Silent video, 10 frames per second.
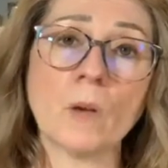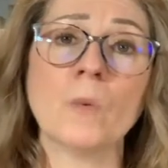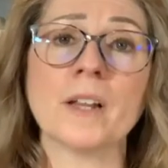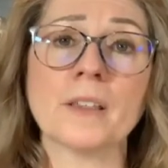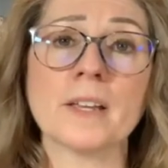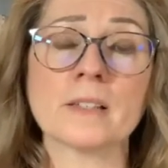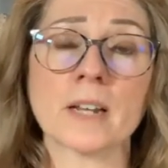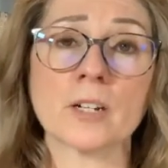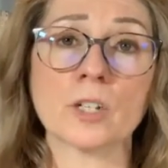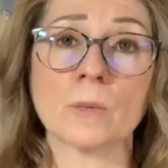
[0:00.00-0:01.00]
One of the things
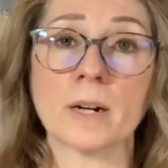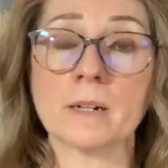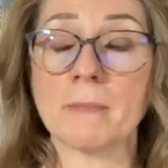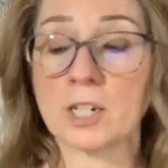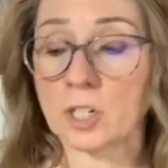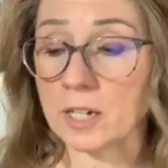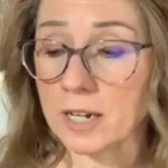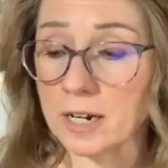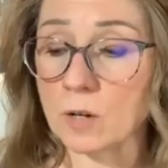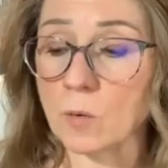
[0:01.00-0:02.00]
that I just wanted to mention
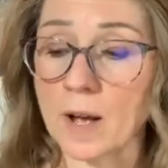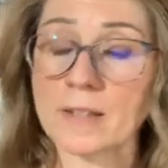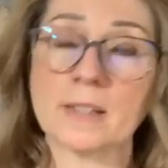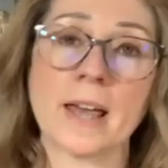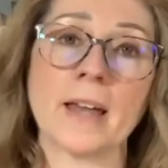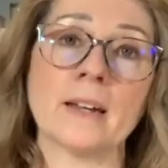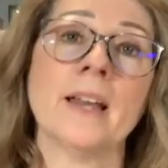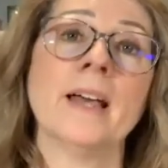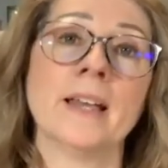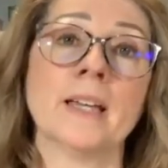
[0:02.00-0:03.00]
here was that
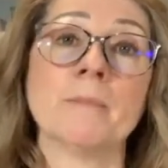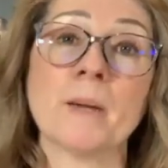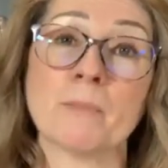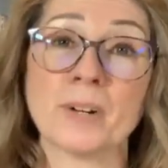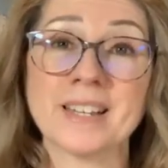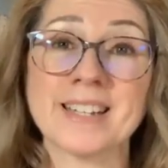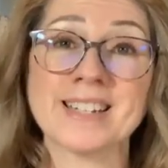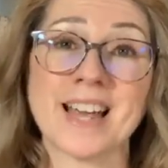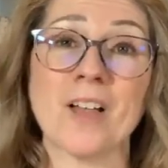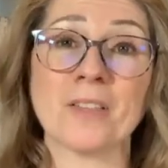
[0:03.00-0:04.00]
in my
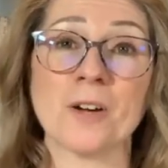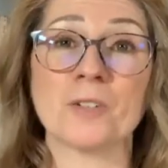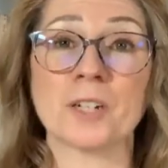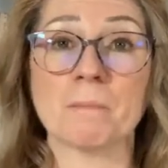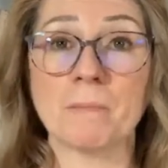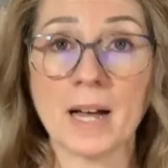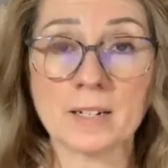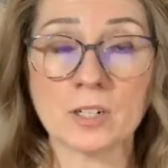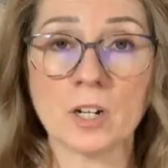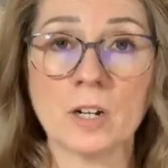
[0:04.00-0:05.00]
Brilliant Health Coaching
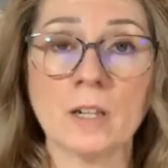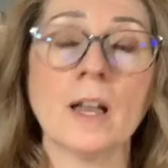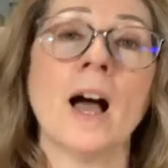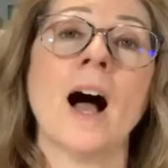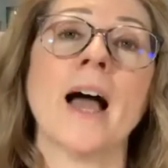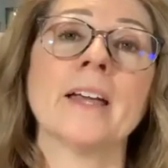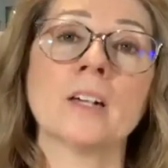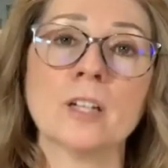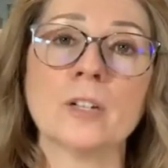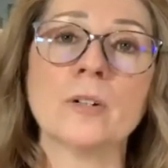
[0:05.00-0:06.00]
bundle, I
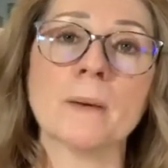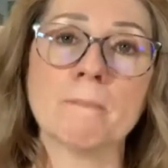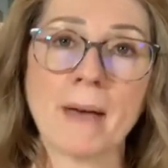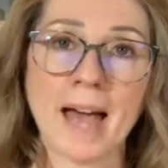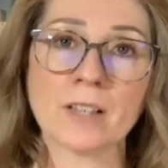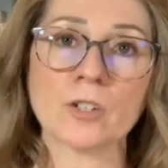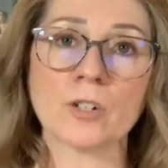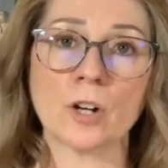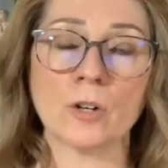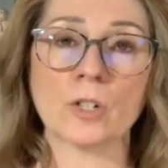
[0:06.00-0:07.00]
include a
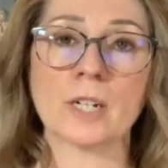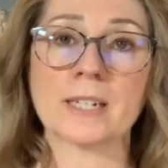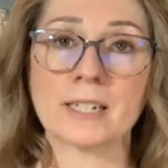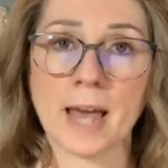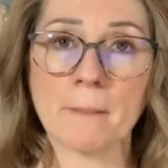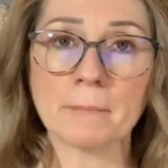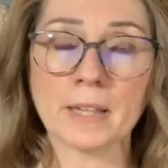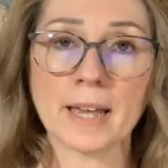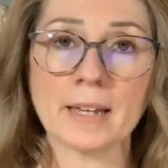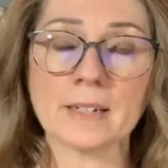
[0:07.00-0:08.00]
master coaching
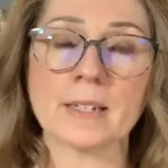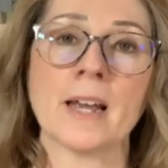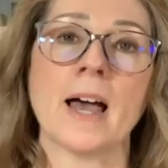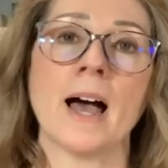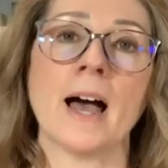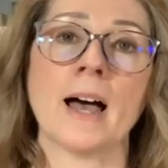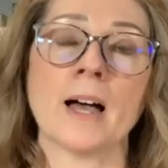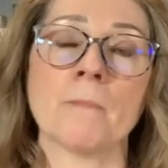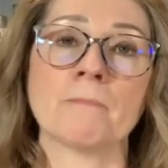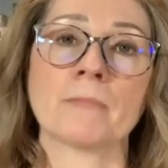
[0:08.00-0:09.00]
template
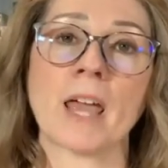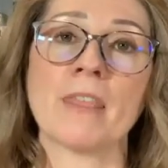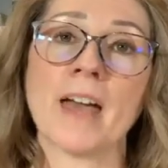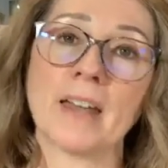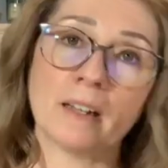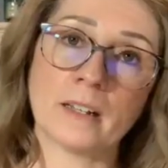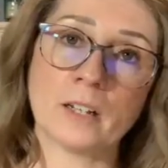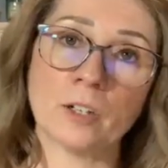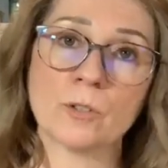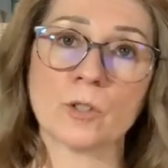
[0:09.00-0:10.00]
that
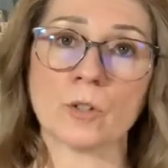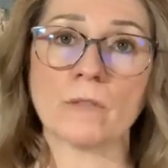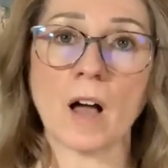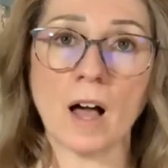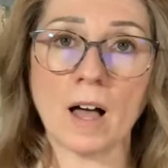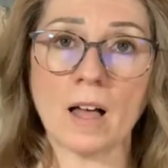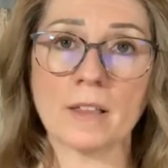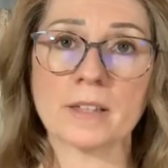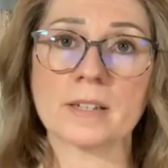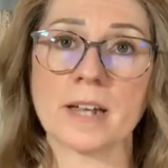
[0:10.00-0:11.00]
includes sort of
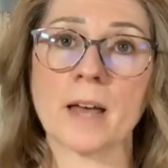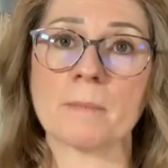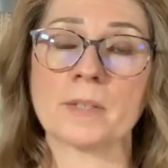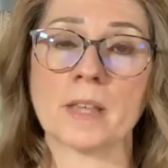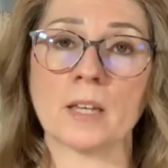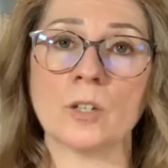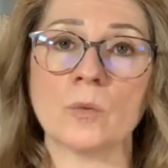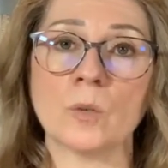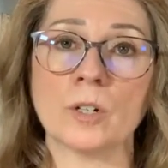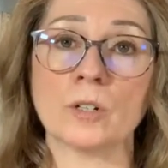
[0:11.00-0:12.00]
all the steps that
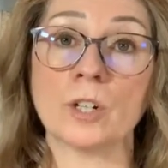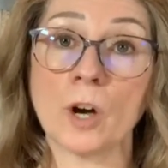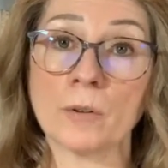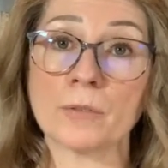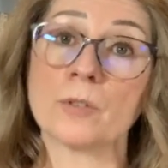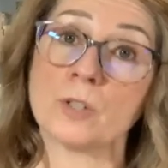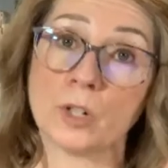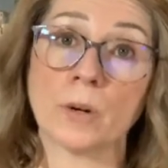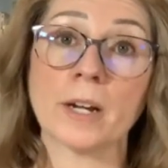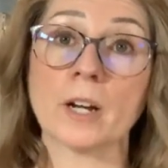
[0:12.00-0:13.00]
you would go through
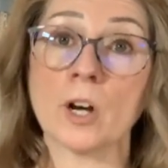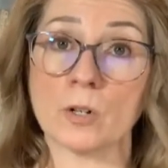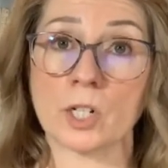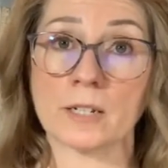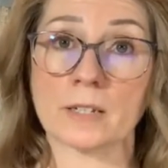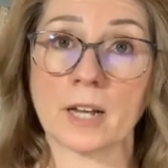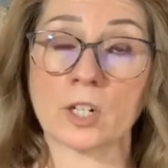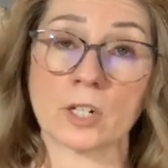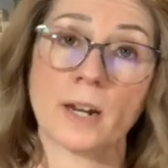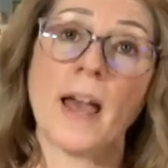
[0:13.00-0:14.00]
during a coaching
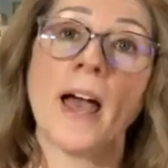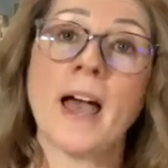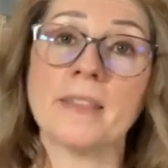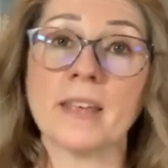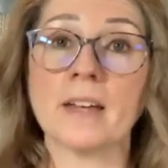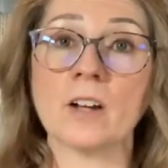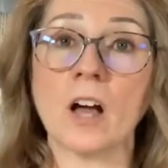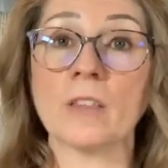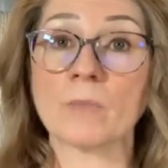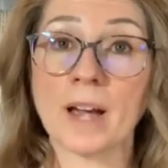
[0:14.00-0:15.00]
session. And then
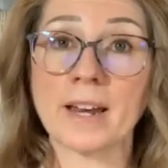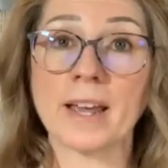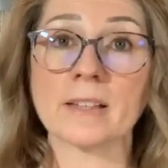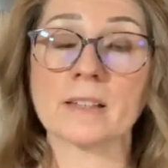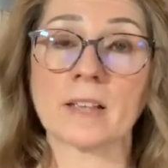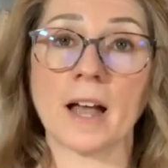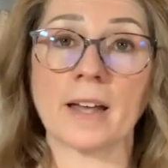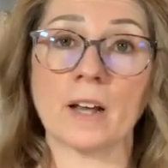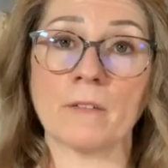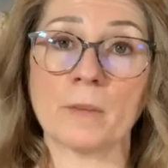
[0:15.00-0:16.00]
on the right-hand
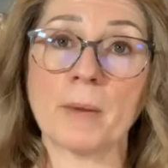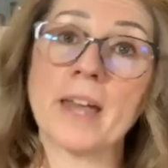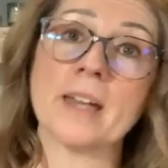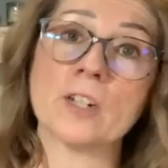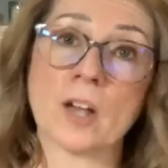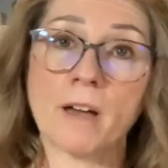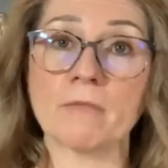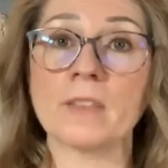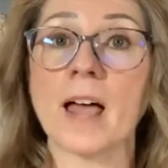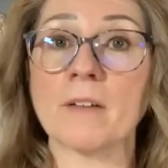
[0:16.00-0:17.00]
side of the page,
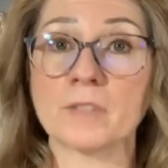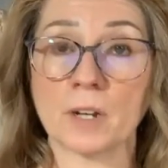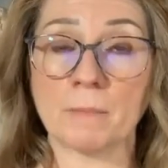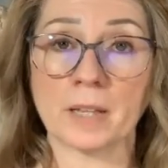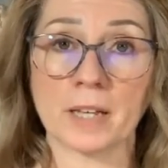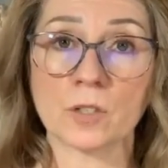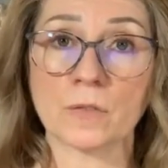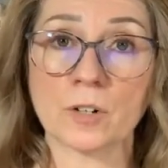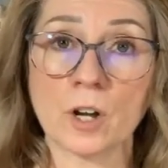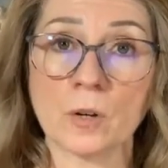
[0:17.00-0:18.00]
I've left a place
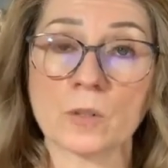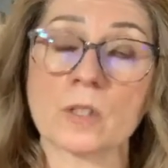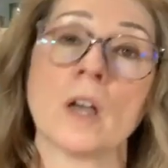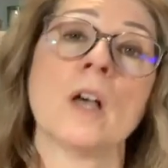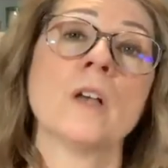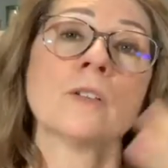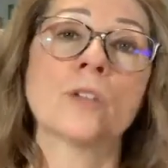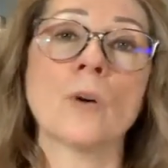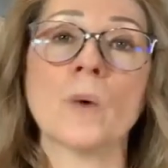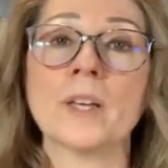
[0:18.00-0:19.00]
for notes.
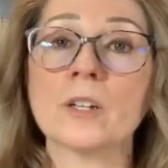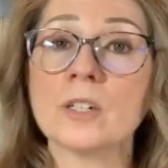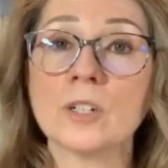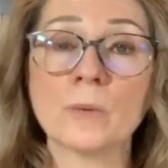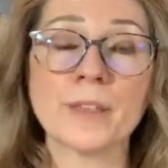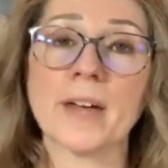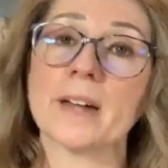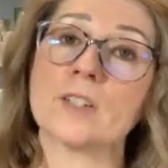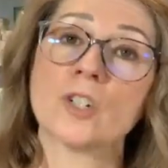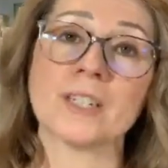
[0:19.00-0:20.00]
So what you can do with
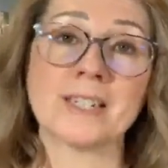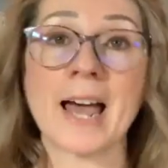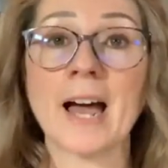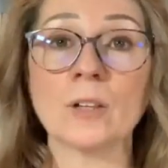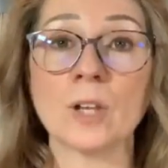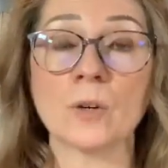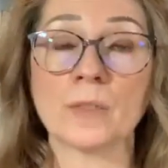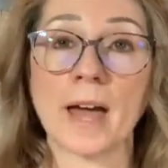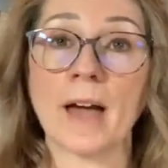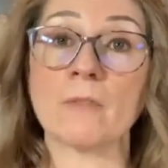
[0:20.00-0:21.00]
that is just
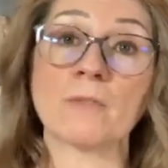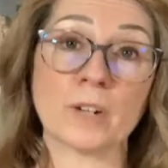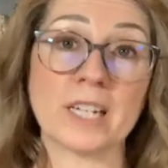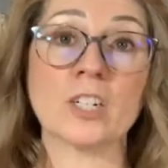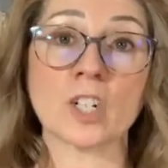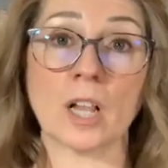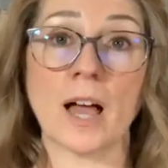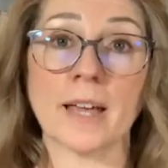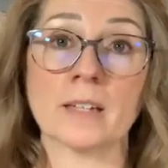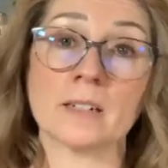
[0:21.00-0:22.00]
download that for each
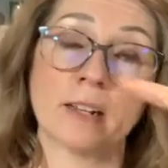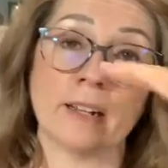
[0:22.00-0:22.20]
client